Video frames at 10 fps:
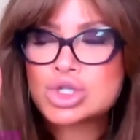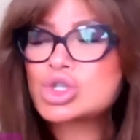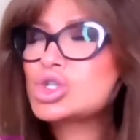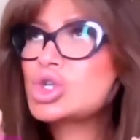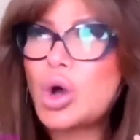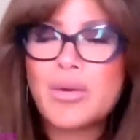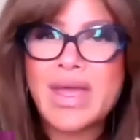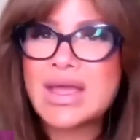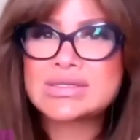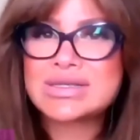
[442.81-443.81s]
So
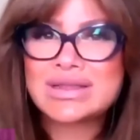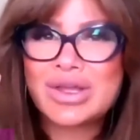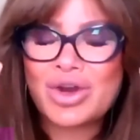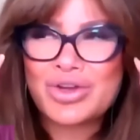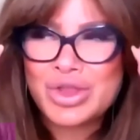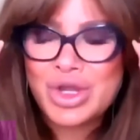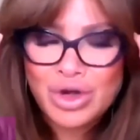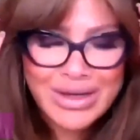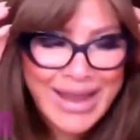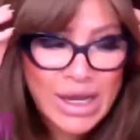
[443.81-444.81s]
basic. They're
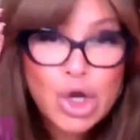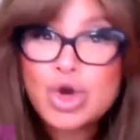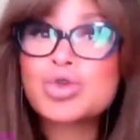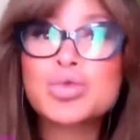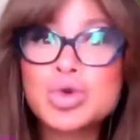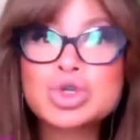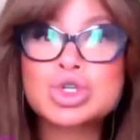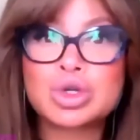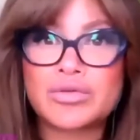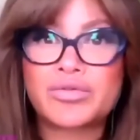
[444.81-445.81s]
they're like
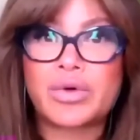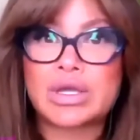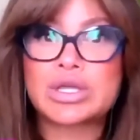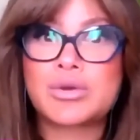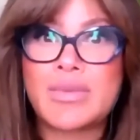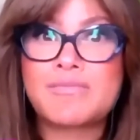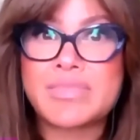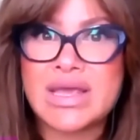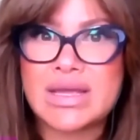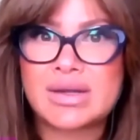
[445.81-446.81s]
crucial for a human
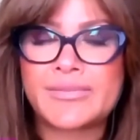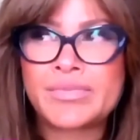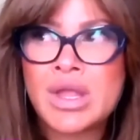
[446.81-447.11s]
being